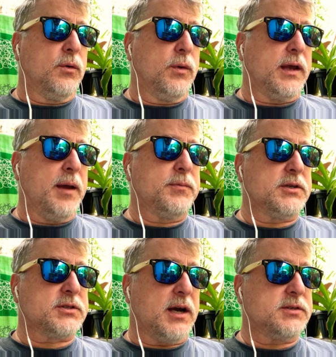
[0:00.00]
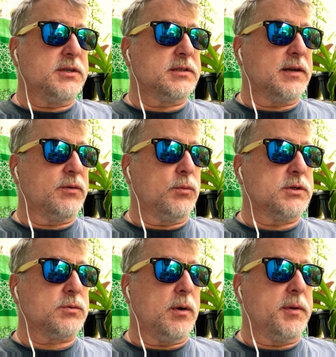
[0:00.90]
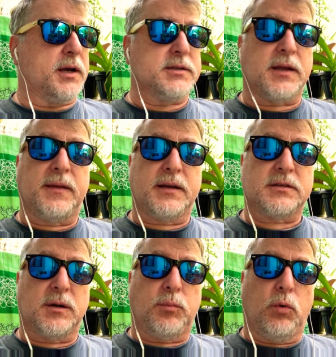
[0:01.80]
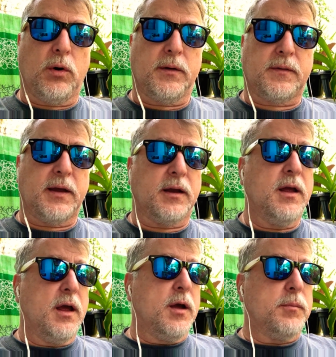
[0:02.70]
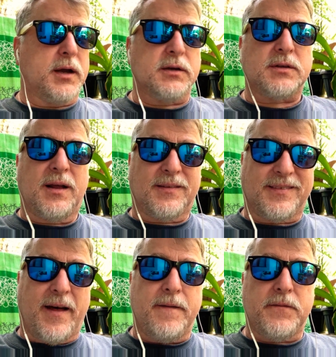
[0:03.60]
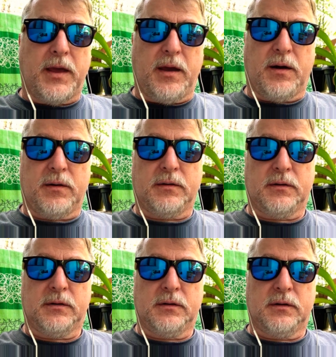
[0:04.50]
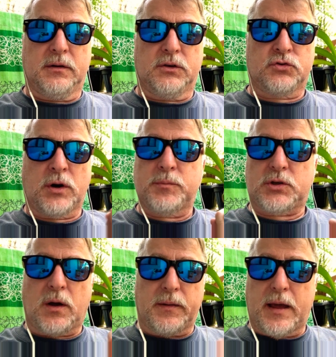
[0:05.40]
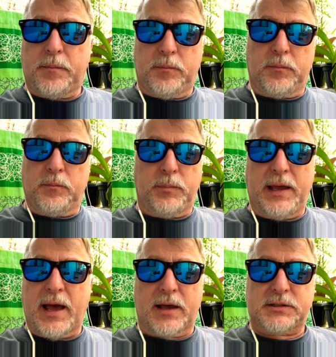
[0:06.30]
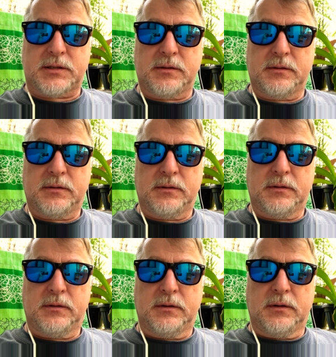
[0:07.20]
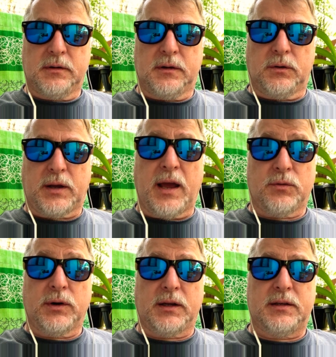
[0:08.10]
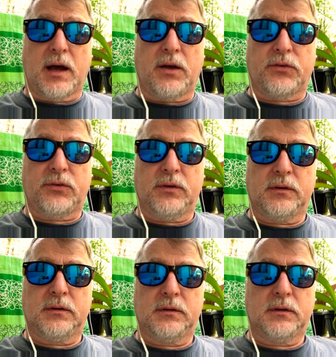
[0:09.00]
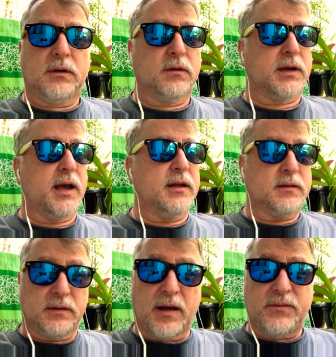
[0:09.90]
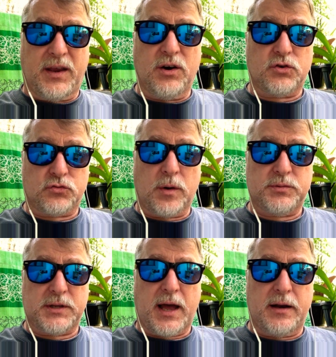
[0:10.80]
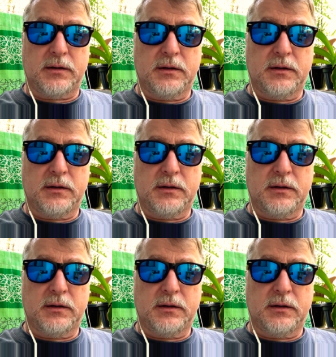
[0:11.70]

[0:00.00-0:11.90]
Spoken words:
We keep discussing this every once in a while because I think it's an important thing. Because love here trumps all that BS. Okay, it really does. Okay, love here trumps that.